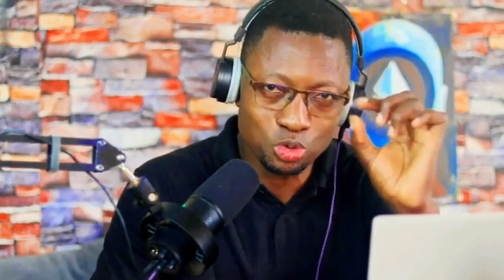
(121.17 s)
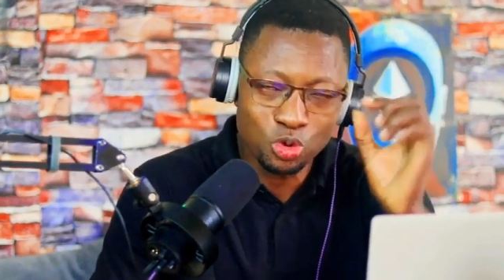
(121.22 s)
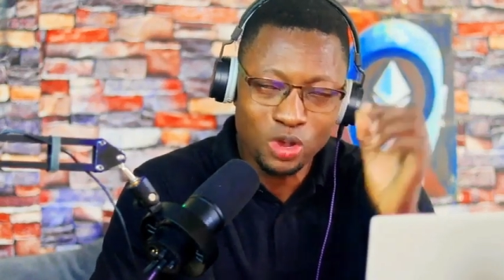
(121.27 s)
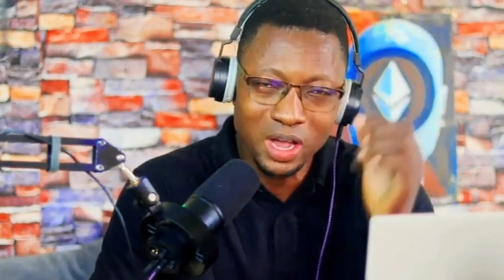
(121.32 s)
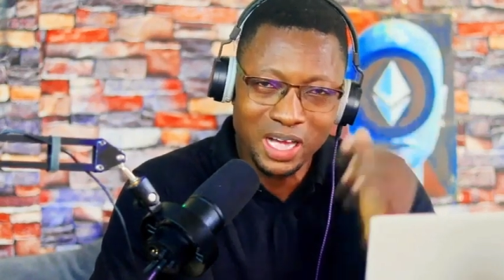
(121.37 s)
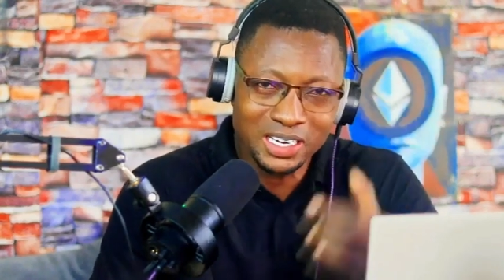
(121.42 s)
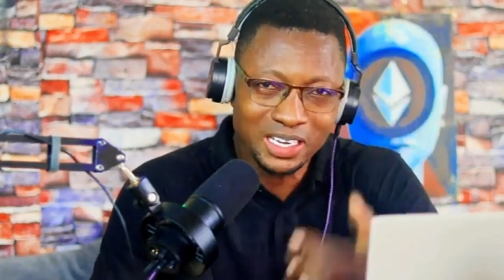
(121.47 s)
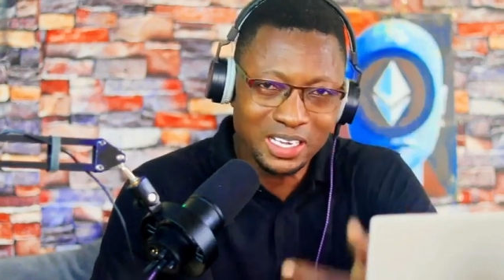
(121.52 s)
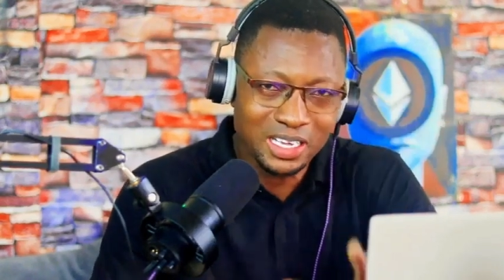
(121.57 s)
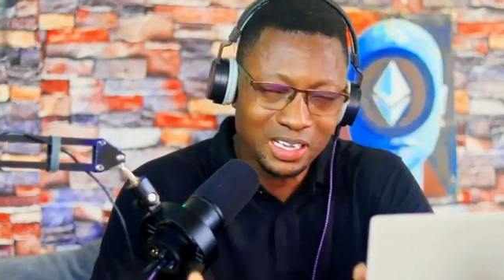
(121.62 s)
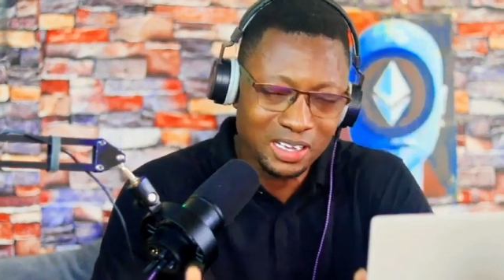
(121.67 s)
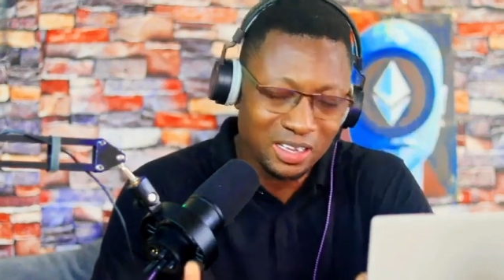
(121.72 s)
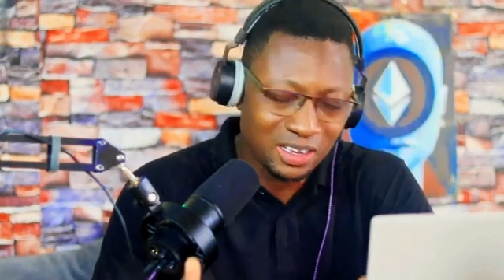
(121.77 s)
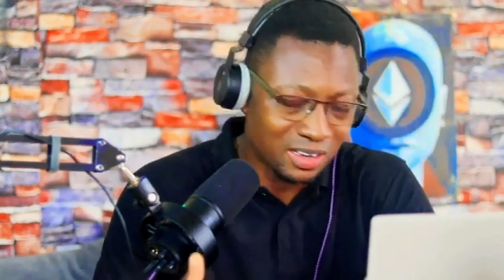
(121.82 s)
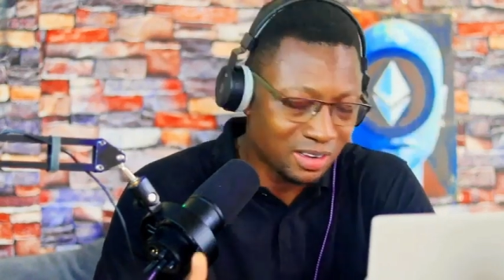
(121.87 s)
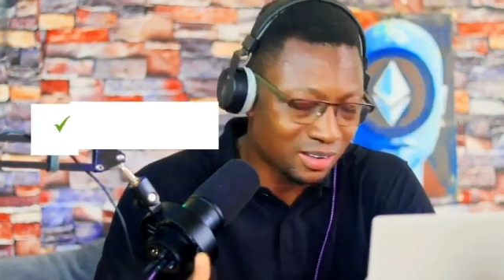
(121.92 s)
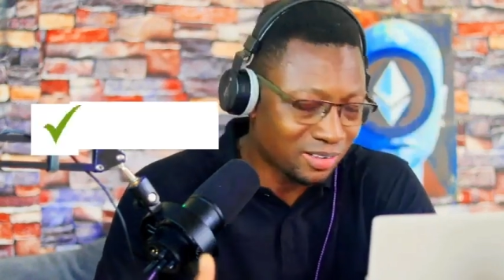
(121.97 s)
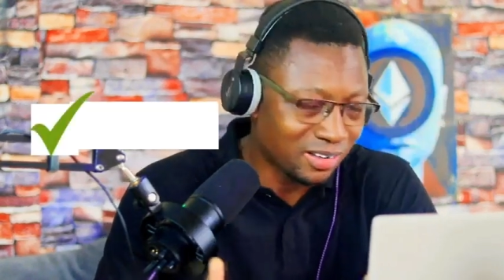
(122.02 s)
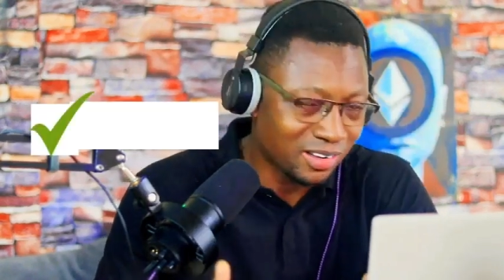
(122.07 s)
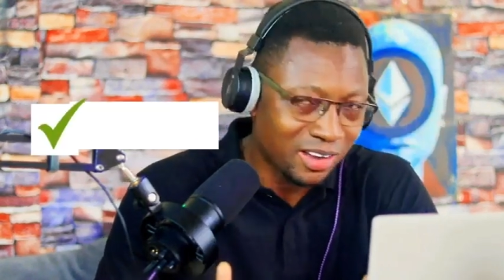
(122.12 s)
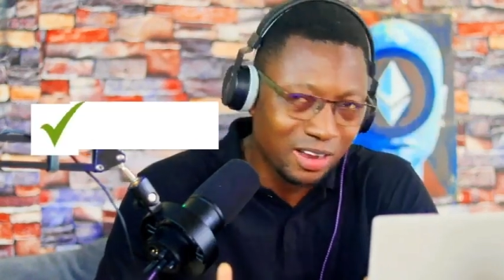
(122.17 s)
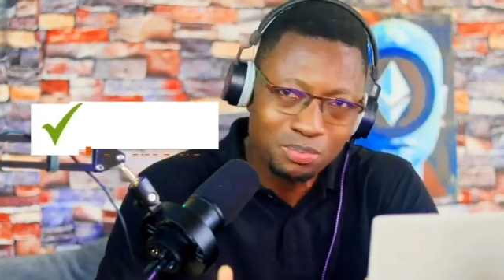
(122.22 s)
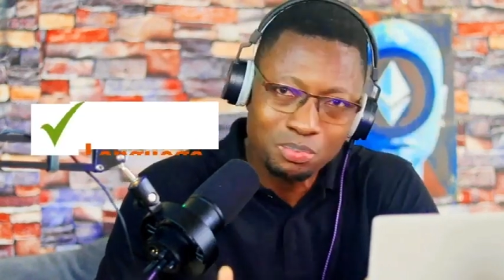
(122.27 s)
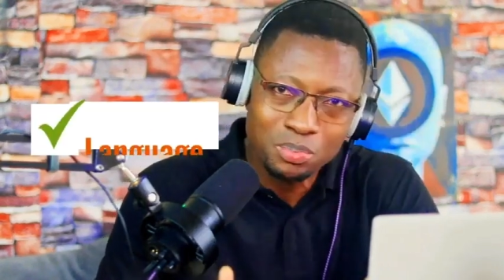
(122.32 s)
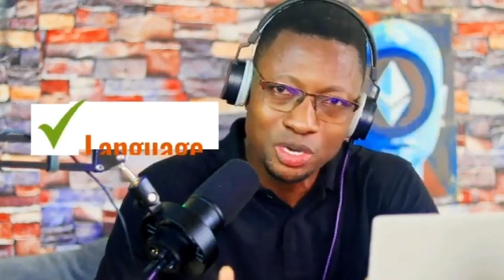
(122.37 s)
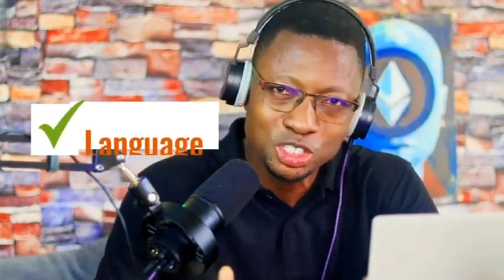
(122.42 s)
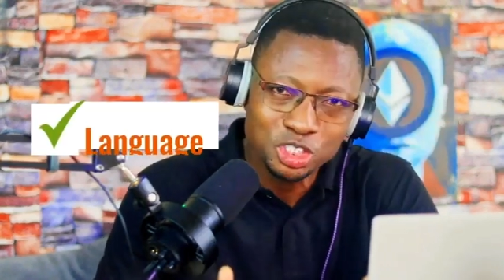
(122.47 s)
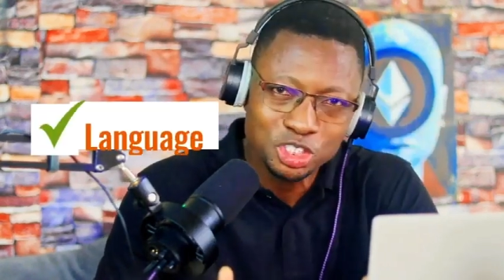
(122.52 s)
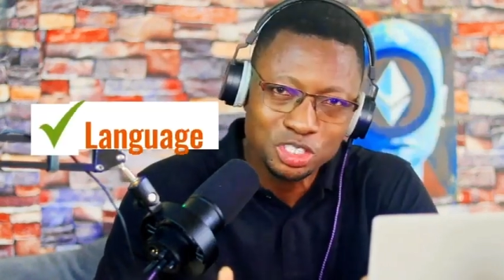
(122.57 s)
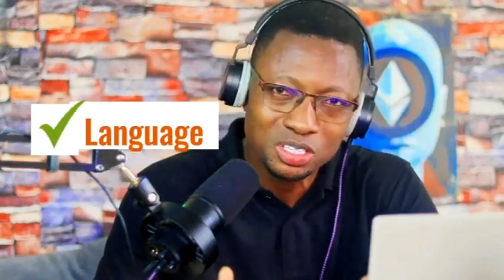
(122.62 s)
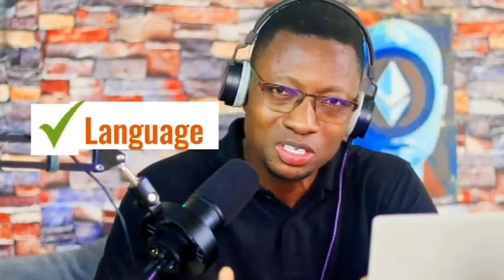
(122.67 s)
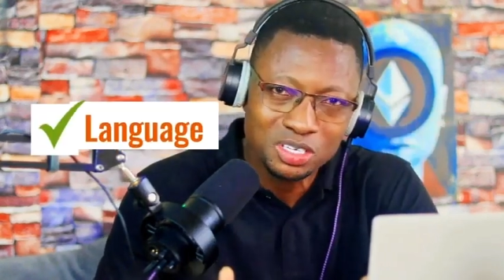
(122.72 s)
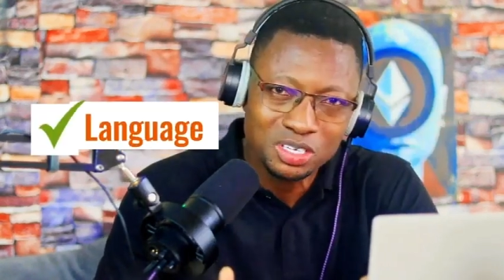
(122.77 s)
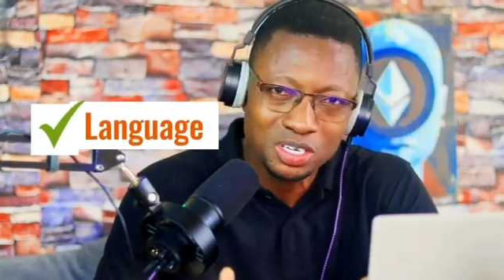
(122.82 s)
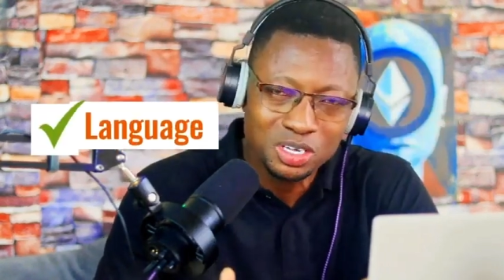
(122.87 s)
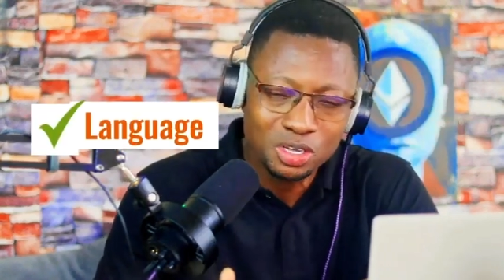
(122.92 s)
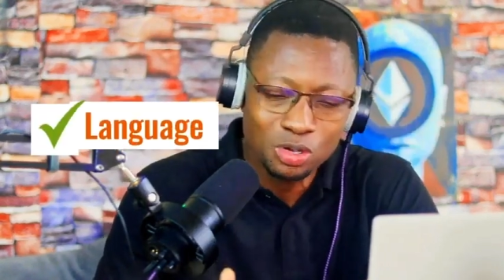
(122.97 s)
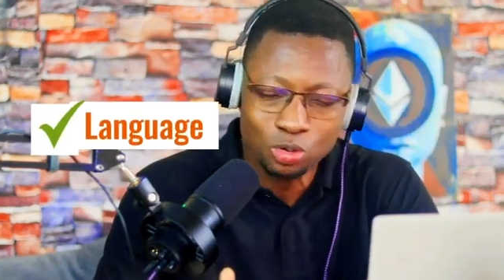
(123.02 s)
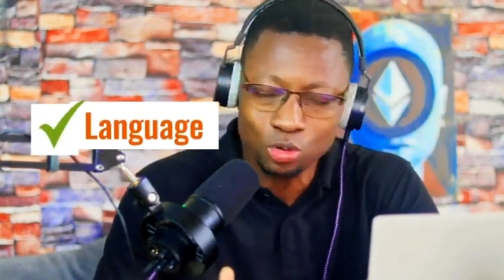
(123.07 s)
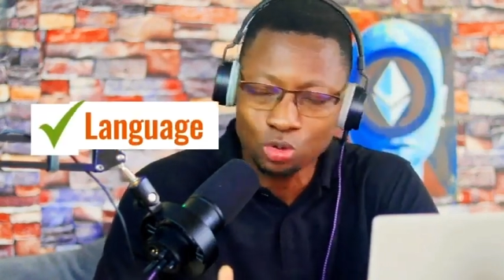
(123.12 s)
We look at the language,
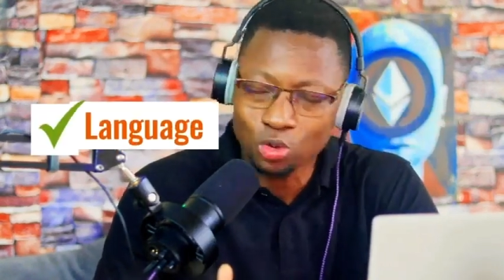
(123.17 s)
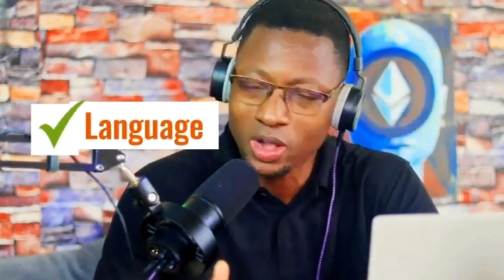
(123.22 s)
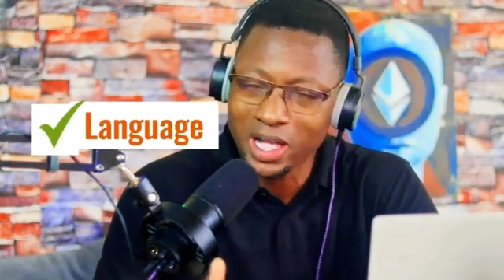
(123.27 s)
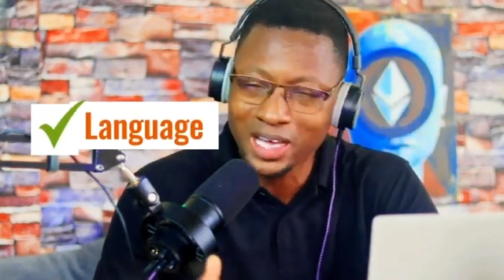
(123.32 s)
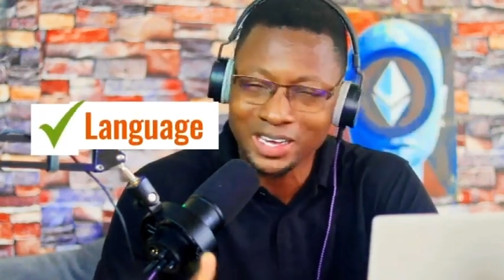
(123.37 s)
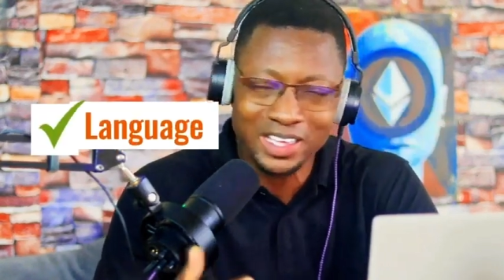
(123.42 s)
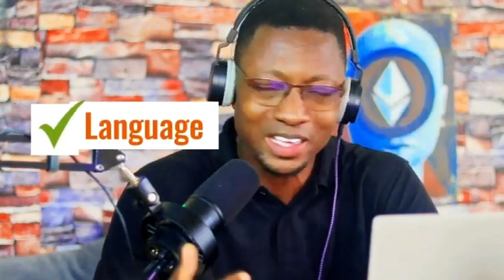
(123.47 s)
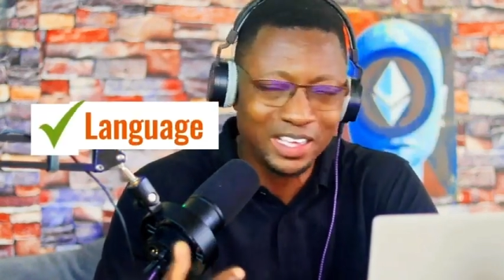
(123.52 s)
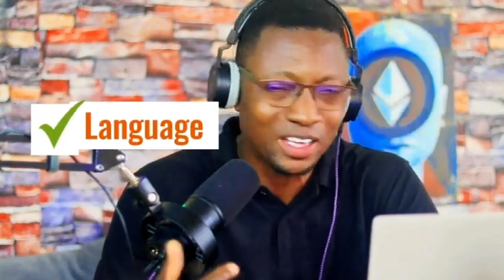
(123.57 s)
we look at